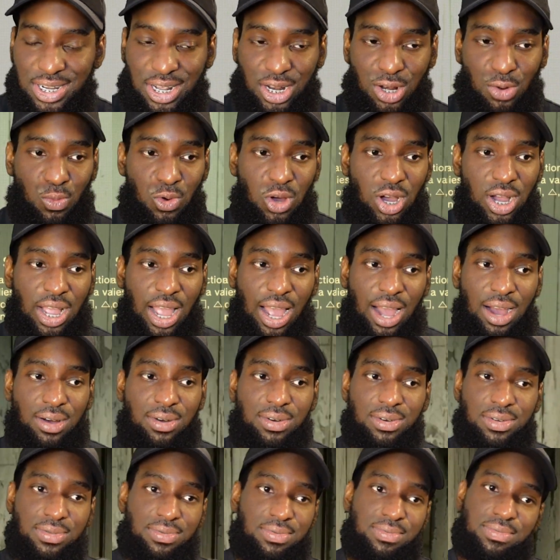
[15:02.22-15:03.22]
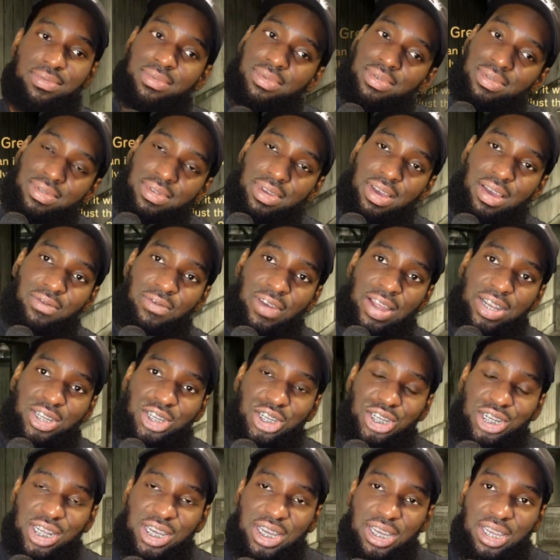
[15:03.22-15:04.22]
going to work out.
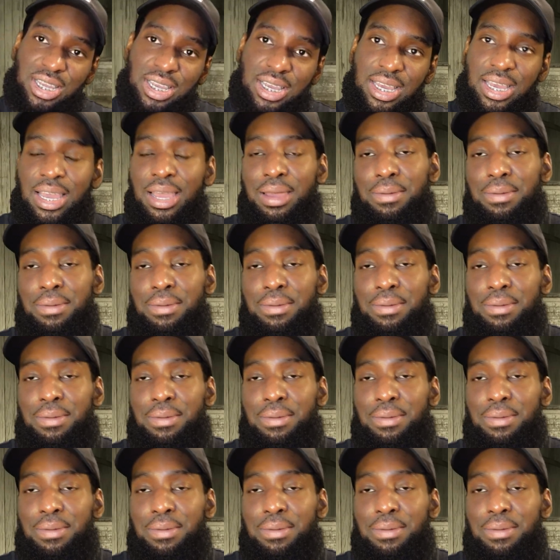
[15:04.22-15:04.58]
Eventually,